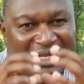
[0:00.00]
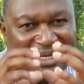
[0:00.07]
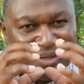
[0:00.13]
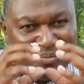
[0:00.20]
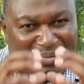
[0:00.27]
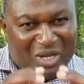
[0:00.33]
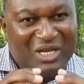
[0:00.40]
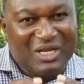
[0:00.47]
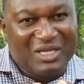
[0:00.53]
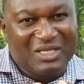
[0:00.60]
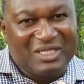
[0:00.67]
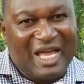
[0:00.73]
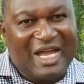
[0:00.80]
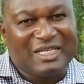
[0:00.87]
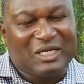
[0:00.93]
Meaning
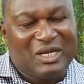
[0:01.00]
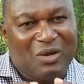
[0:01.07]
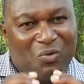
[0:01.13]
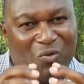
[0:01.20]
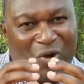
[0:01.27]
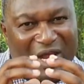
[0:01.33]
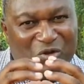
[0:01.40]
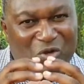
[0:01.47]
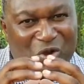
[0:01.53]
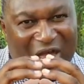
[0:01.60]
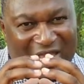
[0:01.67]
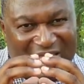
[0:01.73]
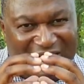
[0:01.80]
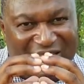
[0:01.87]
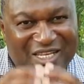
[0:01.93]
that when you are
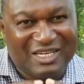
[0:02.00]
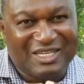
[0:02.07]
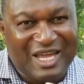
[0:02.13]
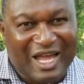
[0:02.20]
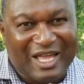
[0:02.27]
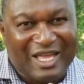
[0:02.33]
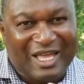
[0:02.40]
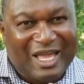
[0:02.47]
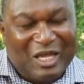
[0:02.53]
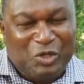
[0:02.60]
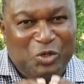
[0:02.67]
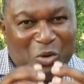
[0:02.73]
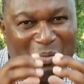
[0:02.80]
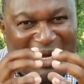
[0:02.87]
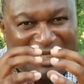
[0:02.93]
a leader,
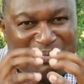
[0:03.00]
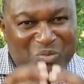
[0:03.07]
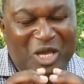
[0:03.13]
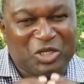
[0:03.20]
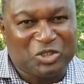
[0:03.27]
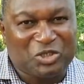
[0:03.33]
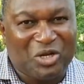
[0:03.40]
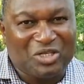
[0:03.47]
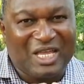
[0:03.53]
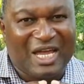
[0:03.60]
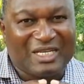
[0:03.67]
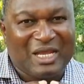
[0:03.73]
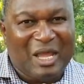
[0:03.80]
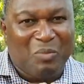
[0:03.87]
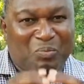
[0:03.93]
you must make sure
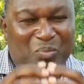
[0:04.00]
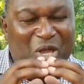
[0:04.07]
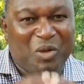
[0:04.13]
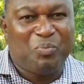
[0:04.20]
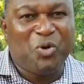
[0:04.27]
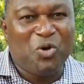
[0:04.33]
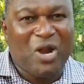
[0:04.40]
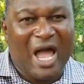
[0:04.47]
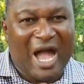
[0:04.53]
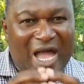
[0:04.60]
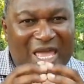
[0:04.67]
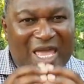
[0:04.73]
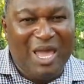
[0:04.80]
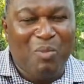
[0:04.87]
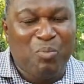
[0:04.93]
that people are
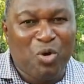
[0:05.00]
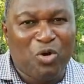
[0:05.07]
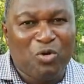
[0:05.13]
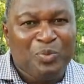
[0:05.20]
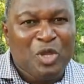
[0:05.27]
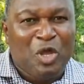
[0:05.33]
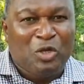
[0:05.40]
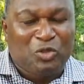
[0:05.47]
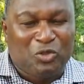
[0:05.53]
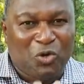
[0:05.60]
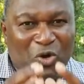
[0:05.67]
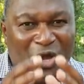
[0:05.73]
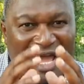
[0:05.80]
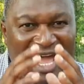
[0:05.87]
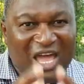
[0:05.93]
able
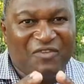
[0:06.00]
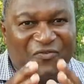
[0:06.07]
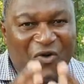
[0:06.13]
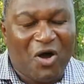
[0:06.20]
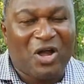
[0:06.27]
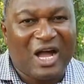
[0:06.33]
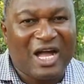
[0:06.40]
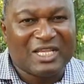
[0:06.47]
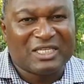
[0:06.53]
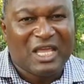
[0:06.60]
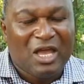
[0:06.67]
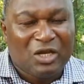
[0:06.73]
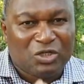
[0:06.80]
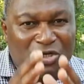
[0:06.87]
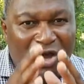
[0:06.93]
to have focus
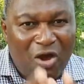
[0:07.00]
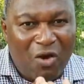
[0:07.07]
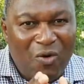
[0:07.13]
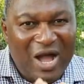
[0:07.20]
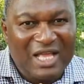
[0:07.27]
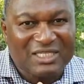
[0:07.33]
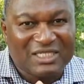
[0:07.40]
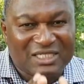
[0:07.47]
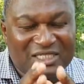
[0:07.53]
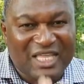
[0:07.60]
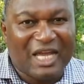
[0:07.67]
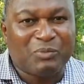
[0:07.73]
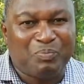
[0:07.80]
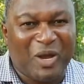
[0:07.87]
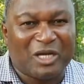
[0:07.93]
towards
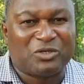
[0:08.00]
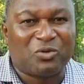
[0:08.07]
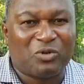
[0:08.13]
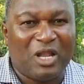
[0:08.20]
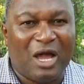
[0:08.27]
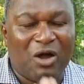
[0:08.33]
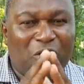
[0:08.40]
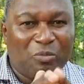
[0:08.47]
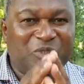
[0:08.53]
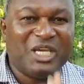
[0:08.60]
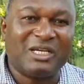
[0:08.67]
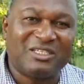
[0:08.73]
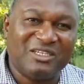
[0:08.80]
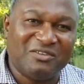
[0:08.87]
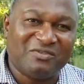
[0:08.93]
that particular
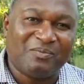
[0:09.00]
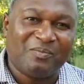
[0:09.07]
objective.